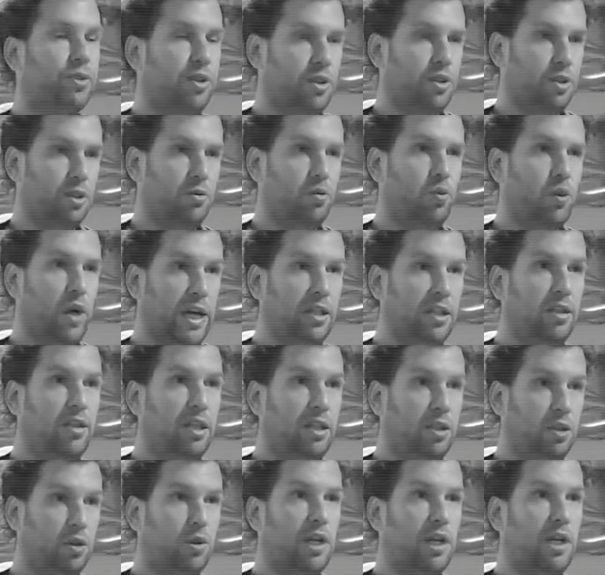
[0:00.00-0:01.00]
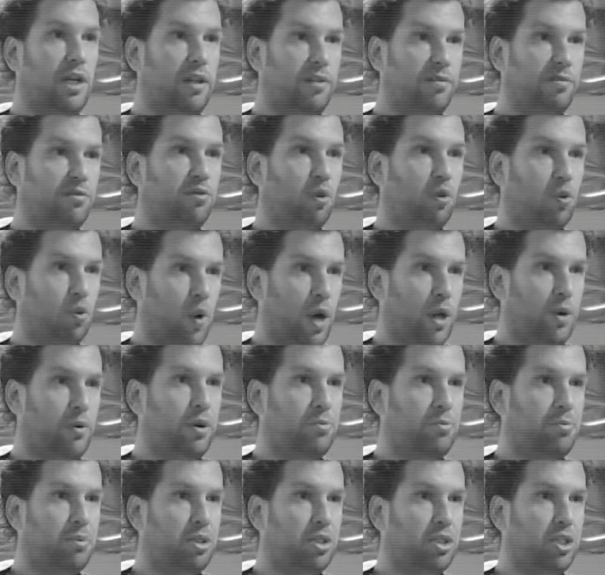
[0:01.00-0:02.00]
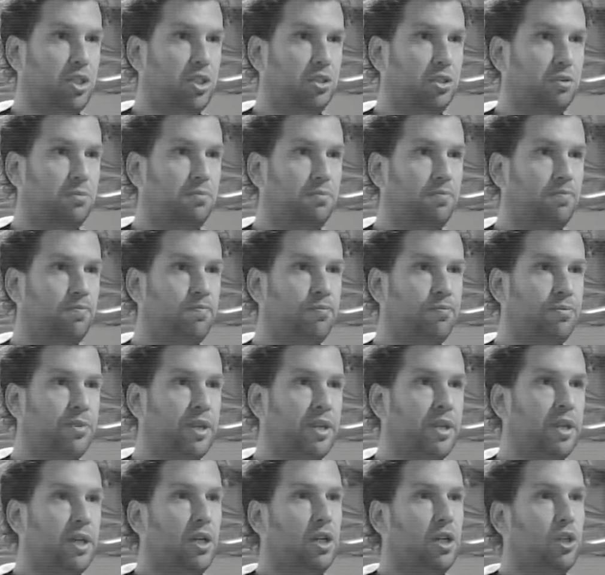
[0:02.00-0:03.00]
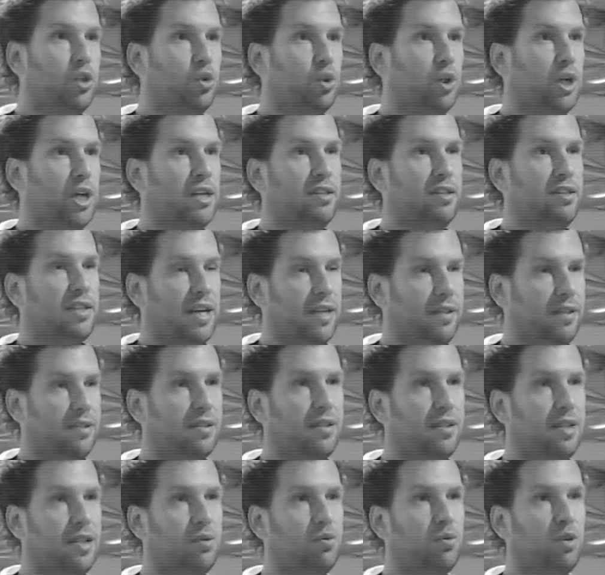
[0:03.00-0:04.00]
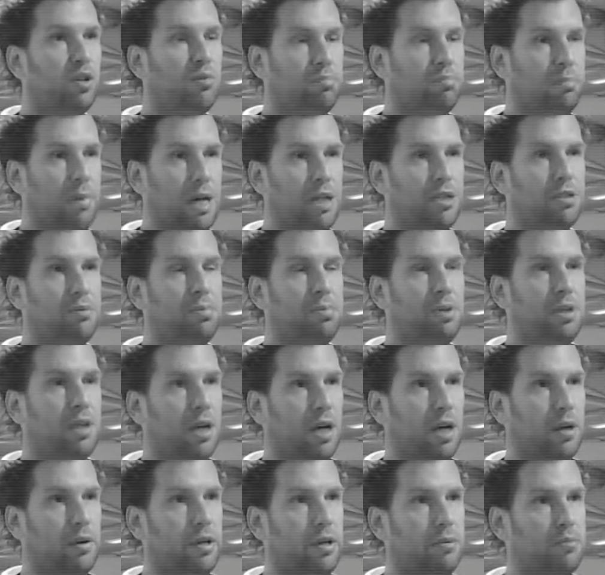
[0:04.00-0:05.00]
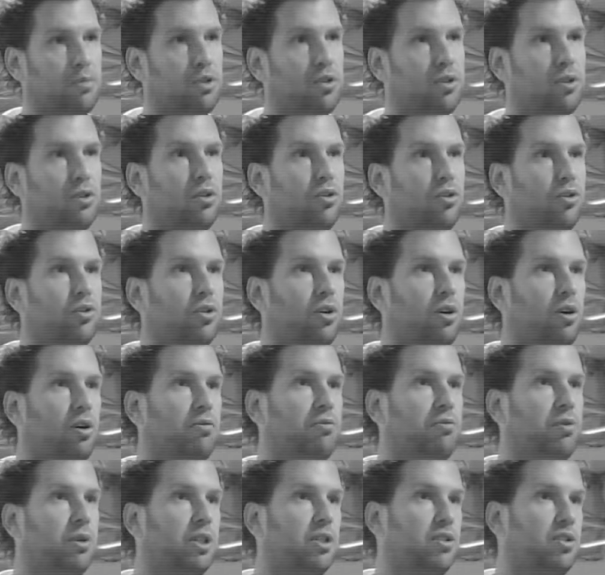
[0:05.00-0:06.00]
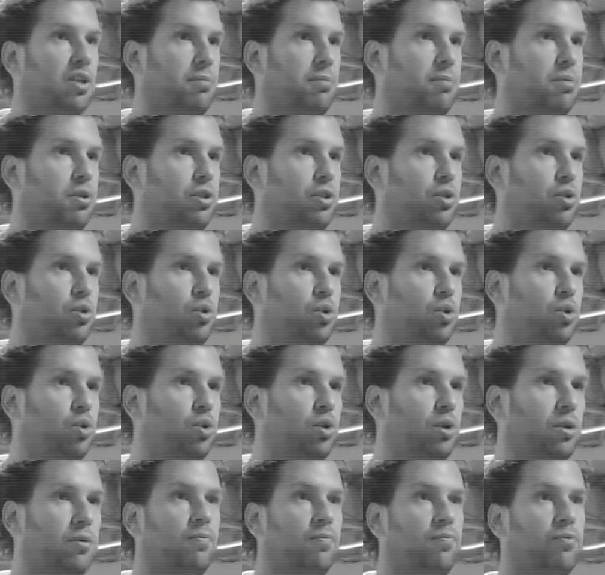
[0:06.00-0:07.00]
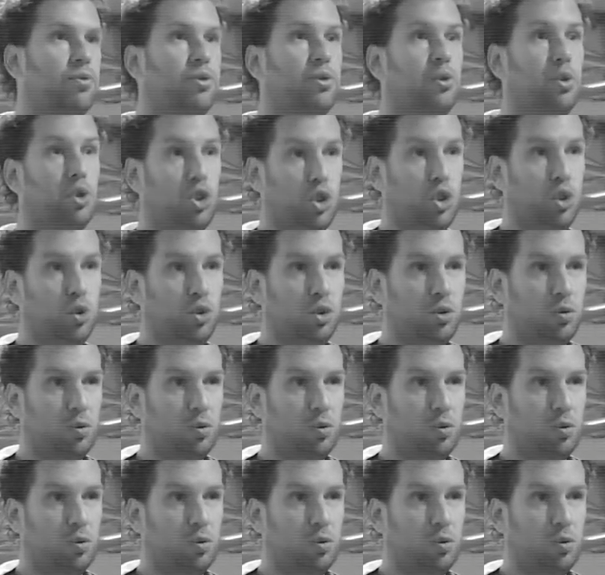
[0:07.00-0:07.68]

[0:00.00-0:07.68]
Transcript: the weight that you can lift for 1 repetition, you can test that with multiple RMs. So for example, you choose a